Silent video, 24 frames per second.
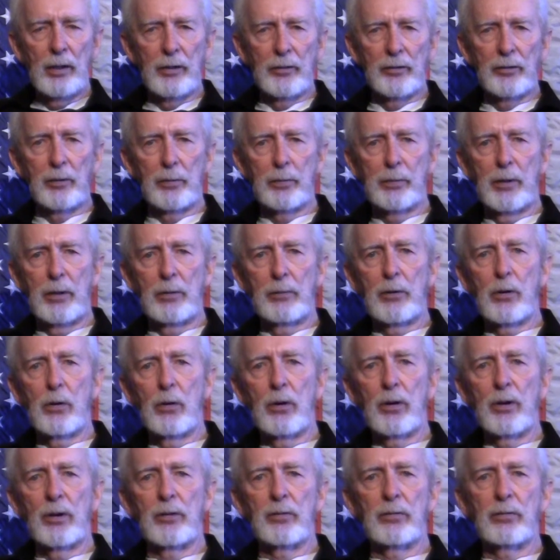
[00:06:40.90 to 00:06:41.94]
The Supreme
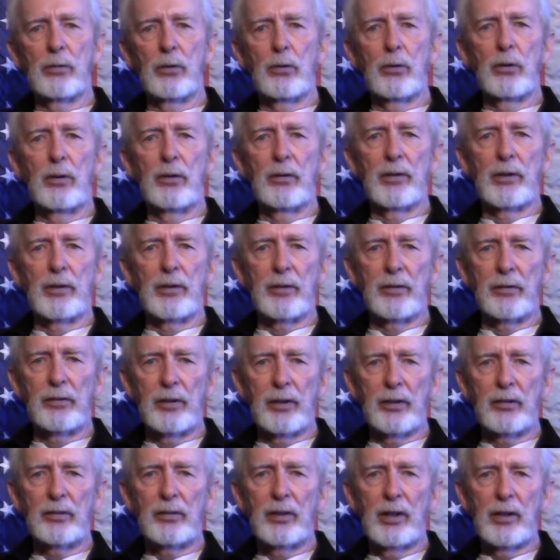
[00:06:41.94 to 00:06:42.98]
Court has ruled that the
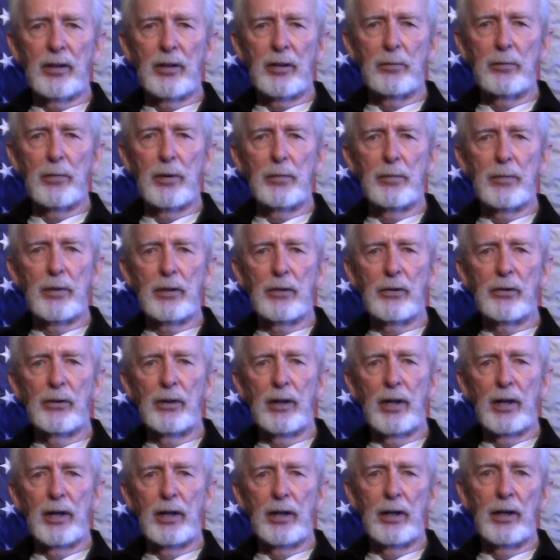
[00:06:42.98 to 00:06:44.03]
16th Amendment
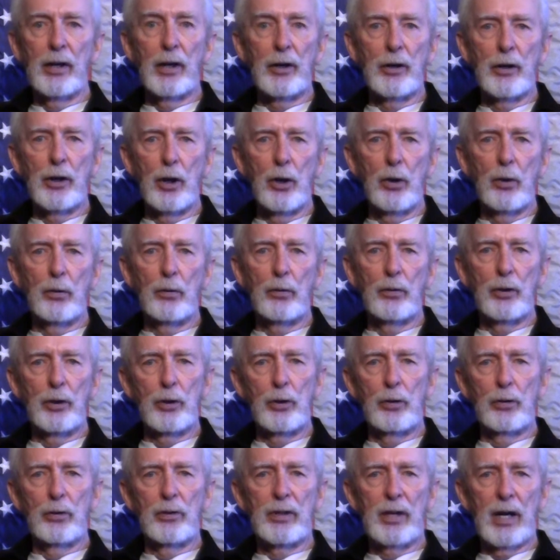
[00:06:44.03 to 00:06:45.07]
created no
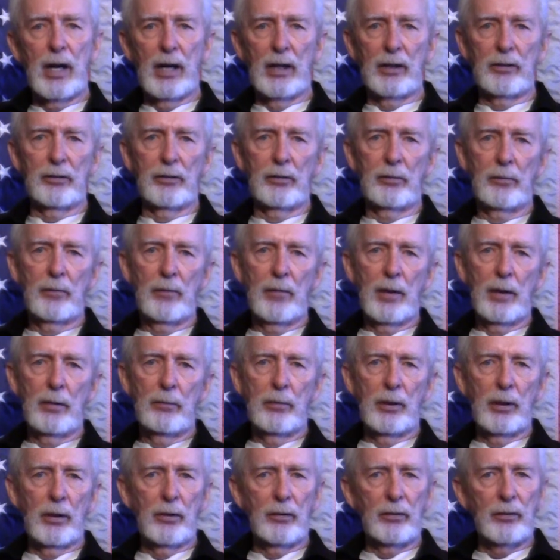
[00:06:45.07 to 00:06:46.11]
new tax
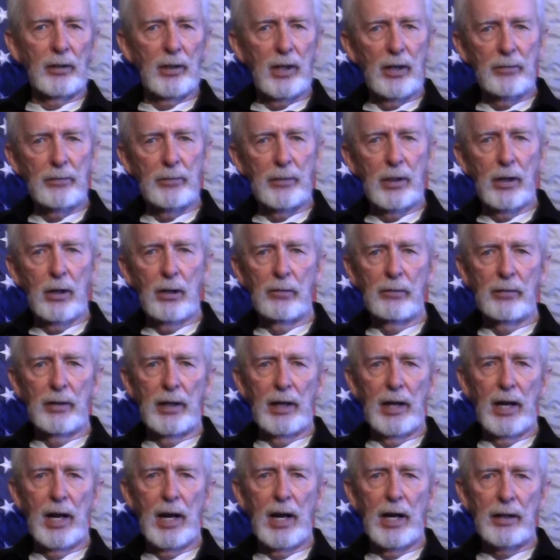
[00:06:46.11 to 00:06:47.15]
because the government
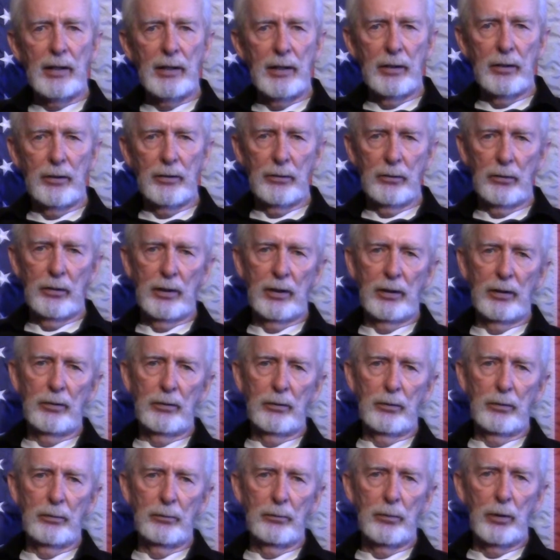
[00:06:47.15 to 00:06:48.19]
already had the authority
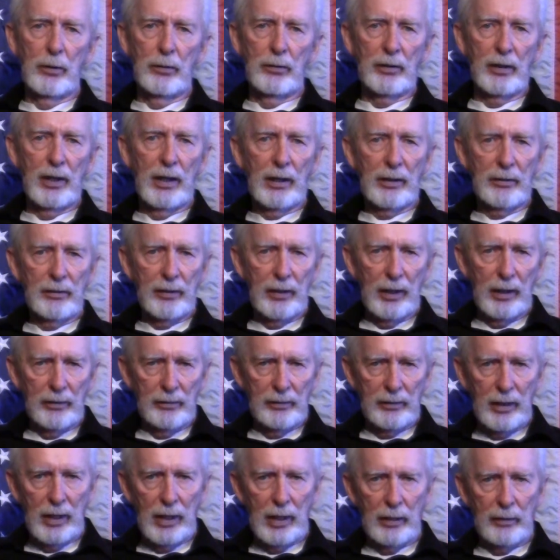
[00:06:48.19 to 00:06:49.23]
to impose an
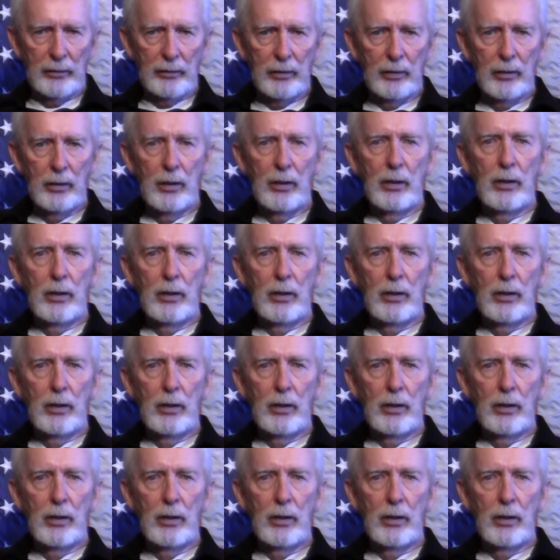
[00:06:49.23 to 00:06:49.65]
excise tax.